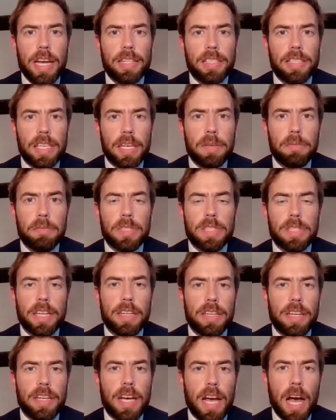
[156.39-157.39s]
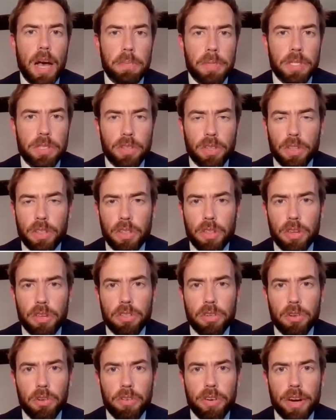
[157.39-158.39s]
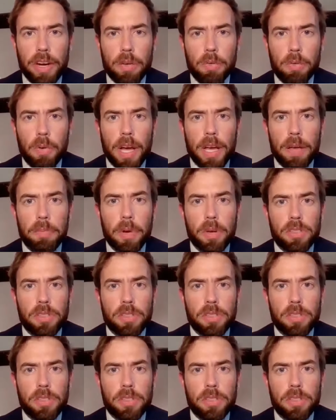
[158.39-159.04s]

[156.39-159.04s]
It seems that up until the third quarter anyway,